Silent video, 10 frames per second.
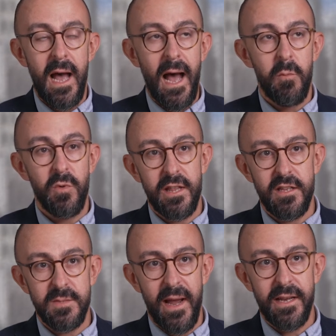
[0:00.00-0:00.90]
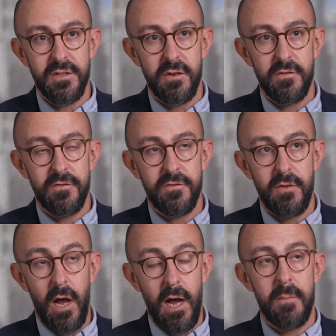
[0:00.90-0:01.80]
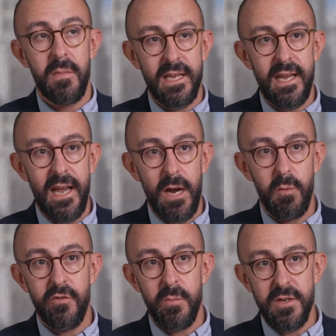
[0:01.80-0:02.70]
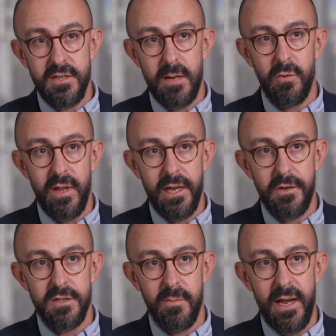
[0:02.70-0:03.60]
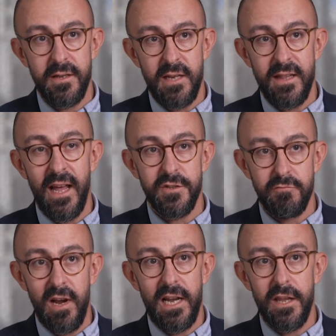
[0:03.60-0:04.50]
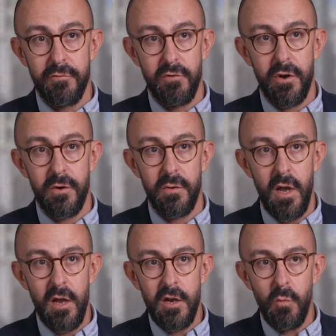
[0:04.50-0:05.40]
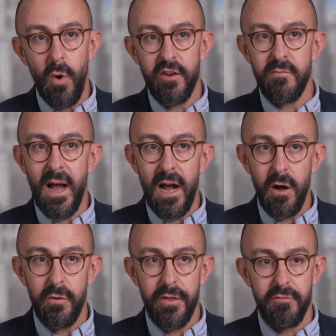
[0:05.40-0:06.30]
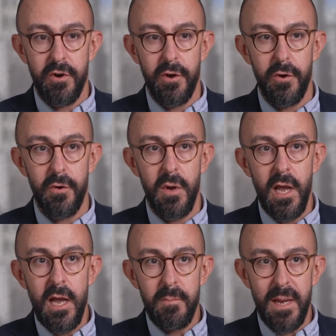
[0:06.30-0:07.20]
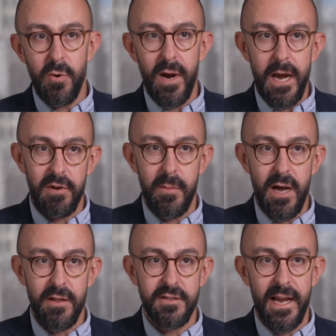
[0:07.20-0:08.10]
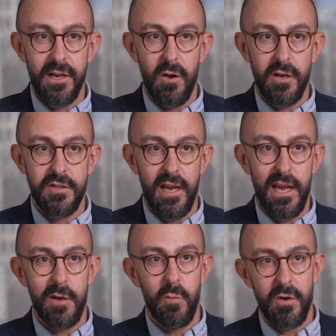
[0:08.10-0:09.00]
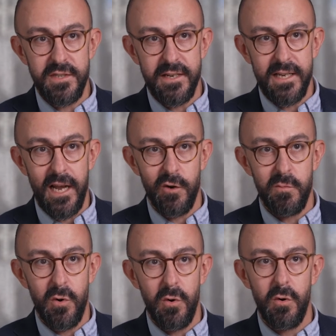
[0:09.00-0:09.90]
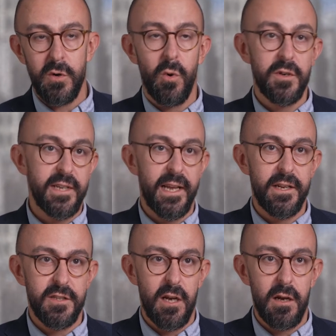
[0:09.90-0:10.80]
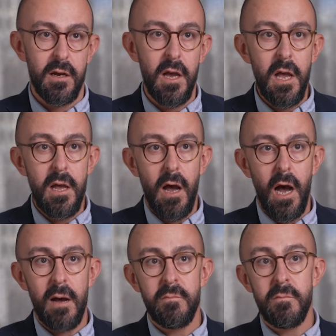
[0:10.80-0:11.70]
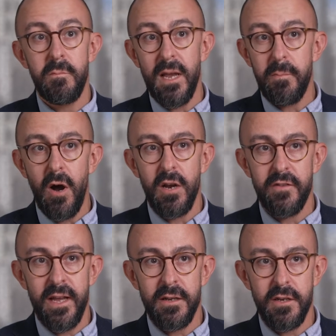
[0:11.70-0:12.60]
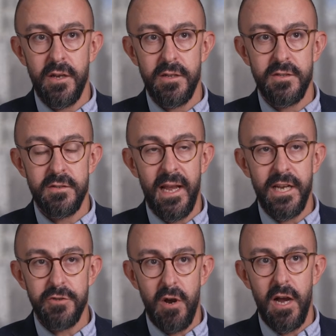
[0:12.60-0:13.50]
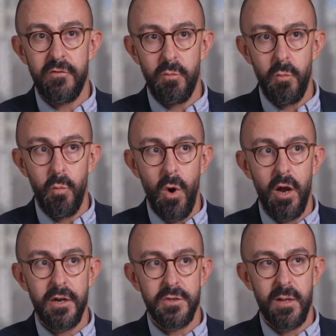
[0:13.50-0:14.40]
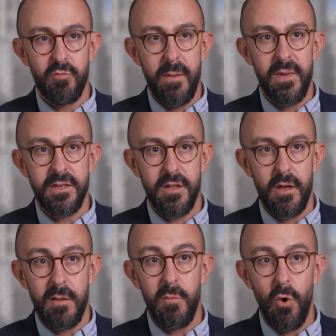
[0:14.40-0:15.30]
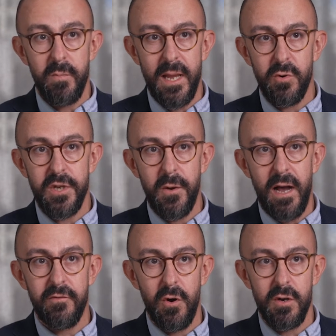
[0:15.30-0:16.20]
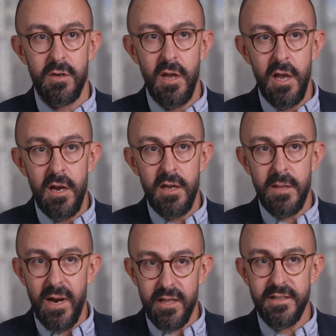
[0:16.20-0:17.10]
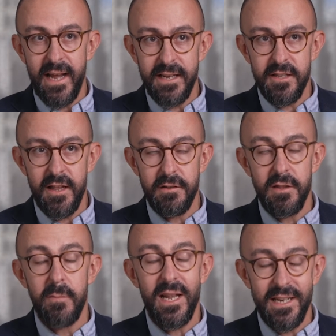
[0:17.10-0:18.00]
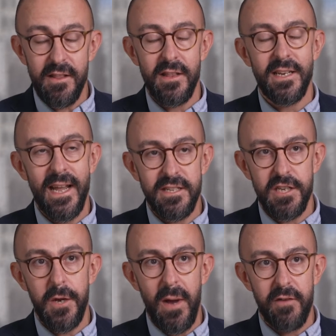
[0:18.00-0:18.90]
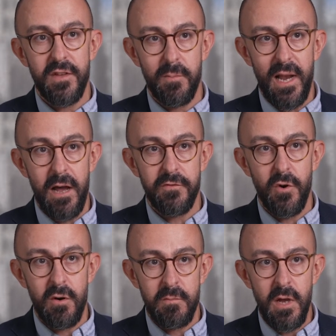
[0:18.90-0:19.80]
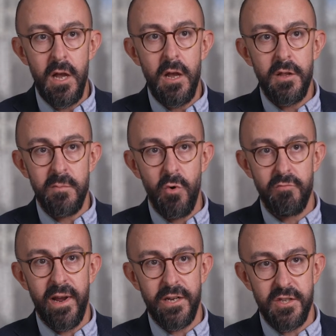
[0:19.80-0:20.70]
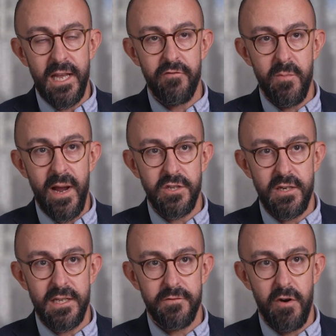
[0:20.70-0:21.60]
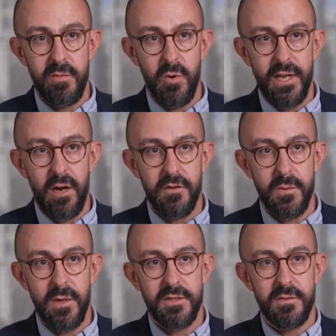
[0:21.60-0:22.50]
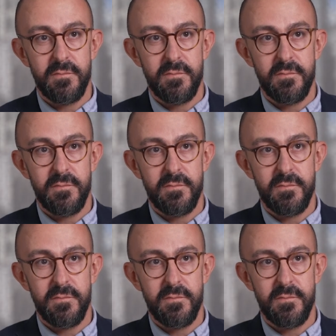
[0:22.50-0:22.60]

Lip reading: And within the space of a year, we've almost doubled that user base. And that's really through word of mouth, through people hearing about the technology, wanting to get on board, wanting to be a part of it, because Introhive works on the premise that the more people you have on, the better the data you have in the platform, the more rich the information is for everybody afterwards.